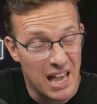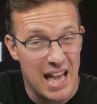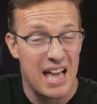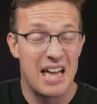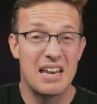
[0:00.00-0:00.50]

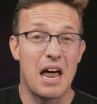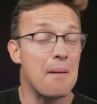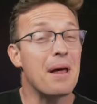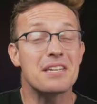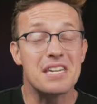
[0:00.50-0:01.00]
And
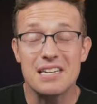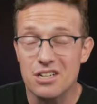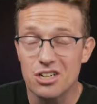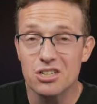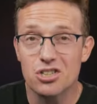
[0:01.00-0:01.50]
I'm not sitting
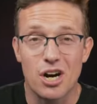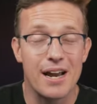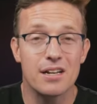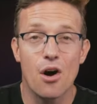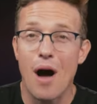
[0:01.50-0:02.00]
here
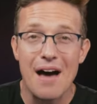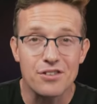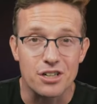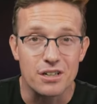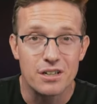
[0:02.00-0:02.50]
trying to go
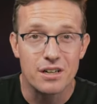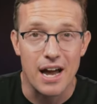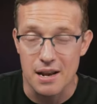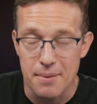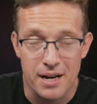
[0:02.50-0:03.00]
after
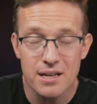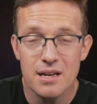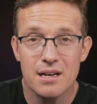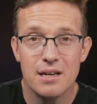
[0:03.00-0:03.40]
anybody.